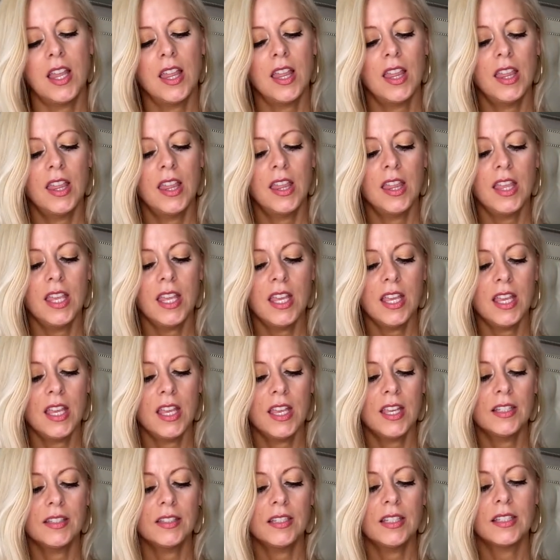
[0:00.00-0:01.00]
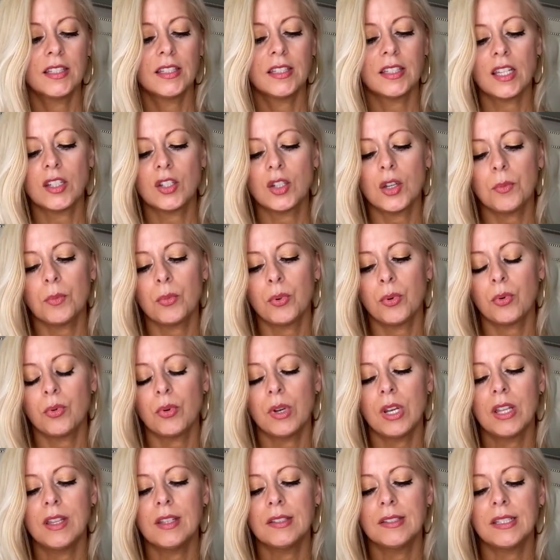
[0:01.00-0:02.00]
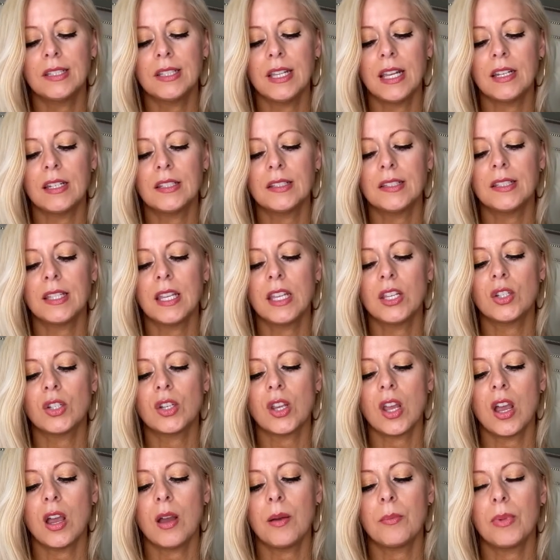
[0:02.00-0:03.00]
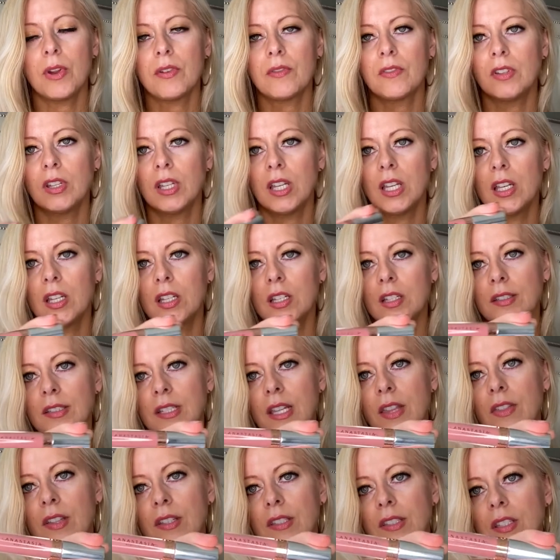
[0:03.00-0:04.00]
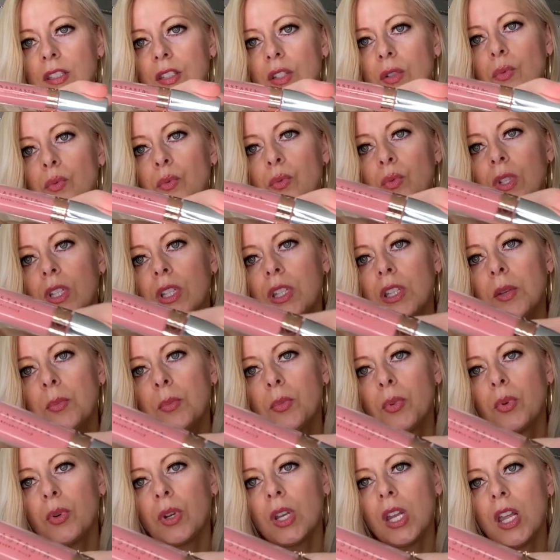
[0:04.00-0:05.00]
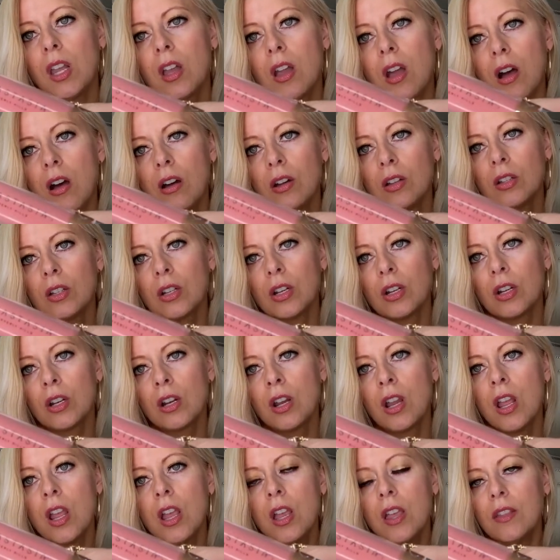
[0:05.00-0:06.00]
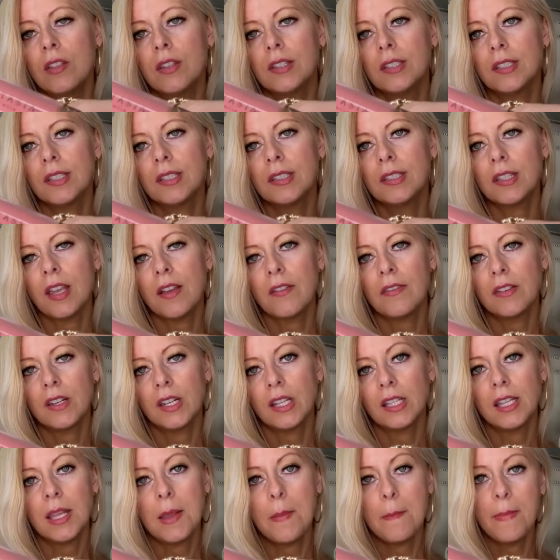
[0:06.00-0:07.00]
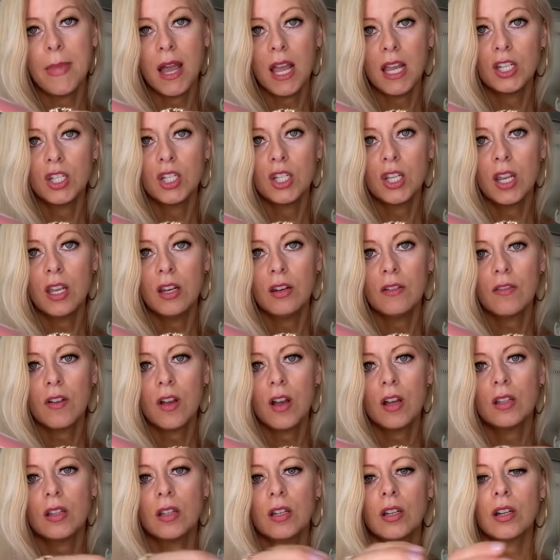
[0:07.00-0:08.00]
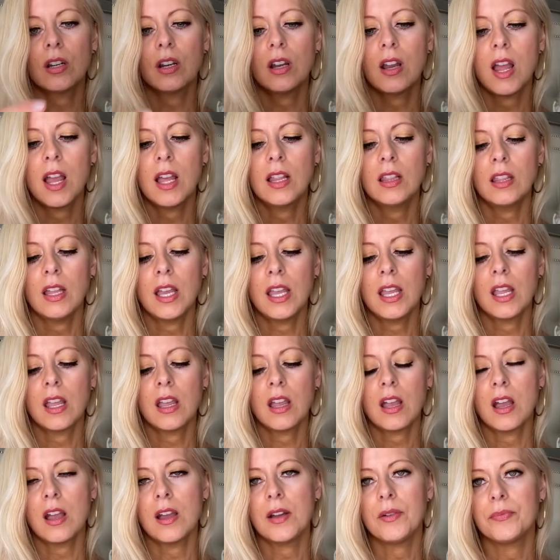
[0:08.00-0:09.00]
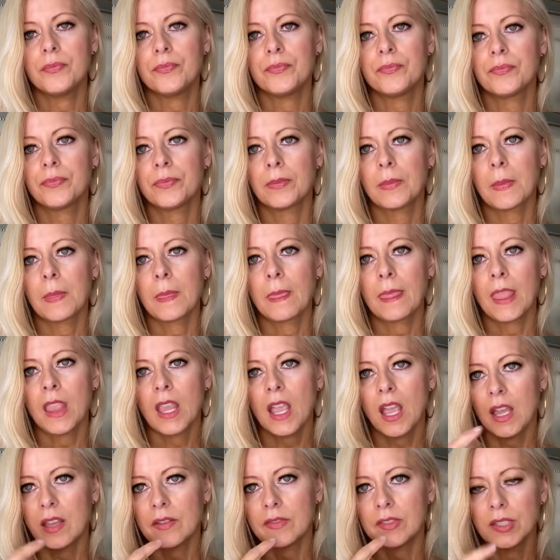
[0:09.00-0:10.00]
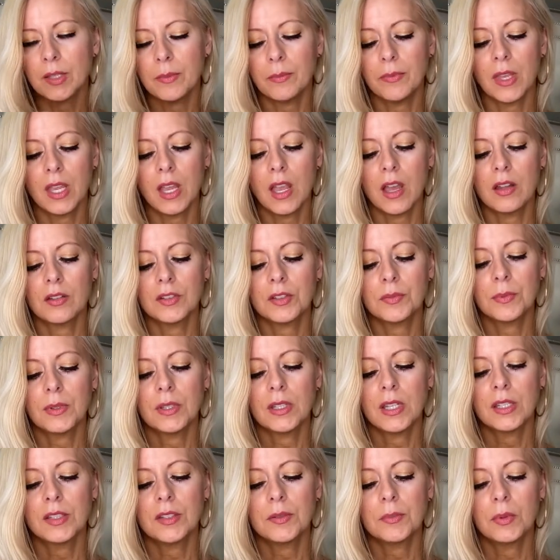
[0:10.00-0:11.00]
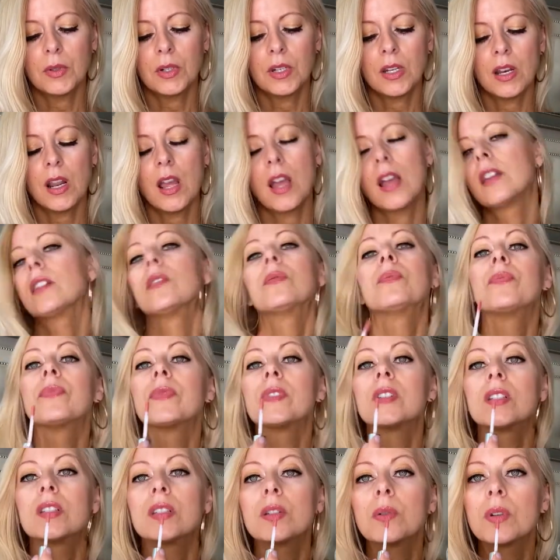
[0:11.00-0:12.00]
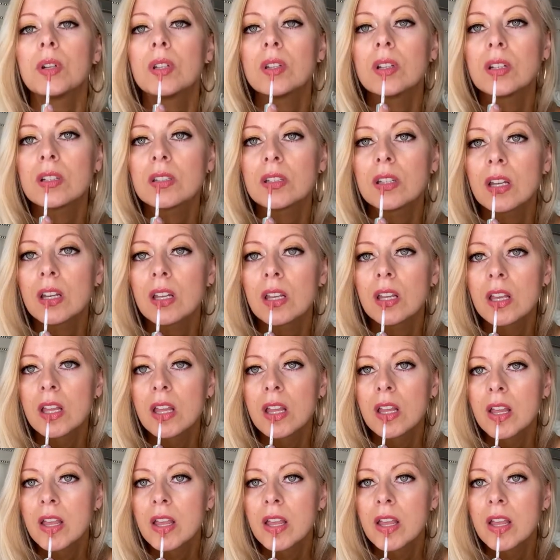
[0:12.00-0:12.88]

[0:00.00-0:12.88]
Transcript: this is such a pretty, this is Anastasia Beverly Hills and this is a really pretty color. This is definitely my shade of color. I like, um, I have something else, but let's put it on and see what it looks like.